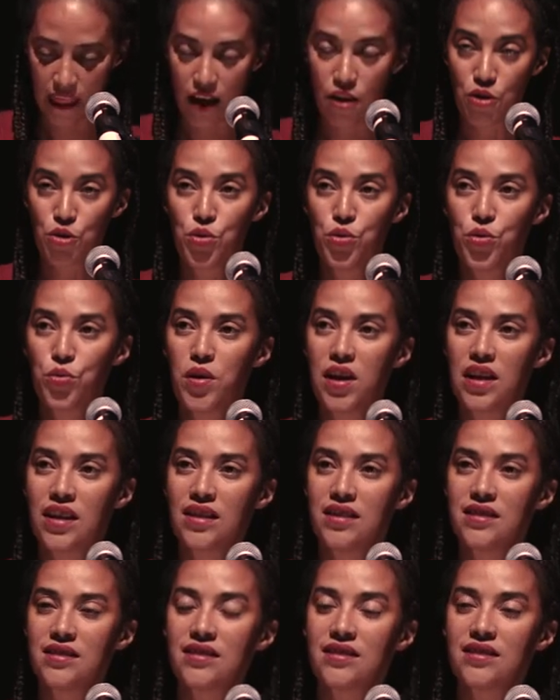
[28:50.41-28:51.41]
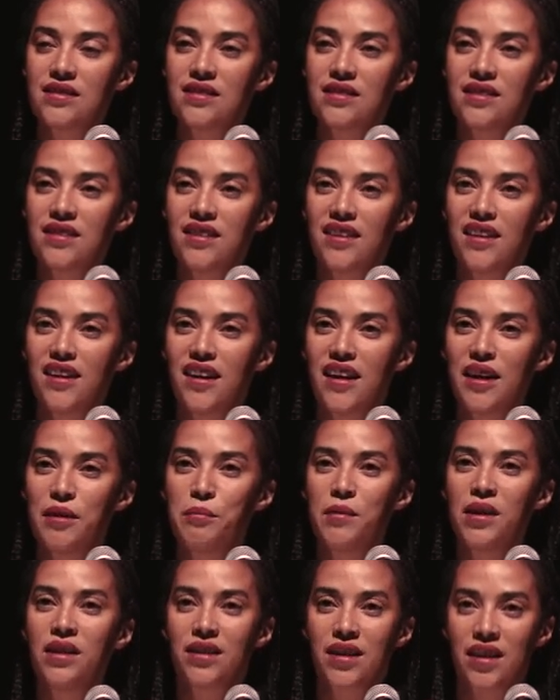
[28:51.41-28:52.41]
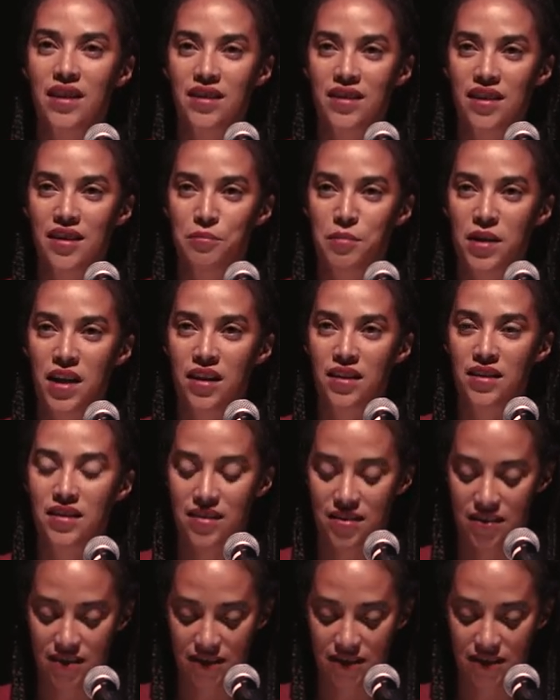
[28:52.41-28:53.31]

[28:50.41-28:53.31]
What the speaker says: who was Amílcar Cabral?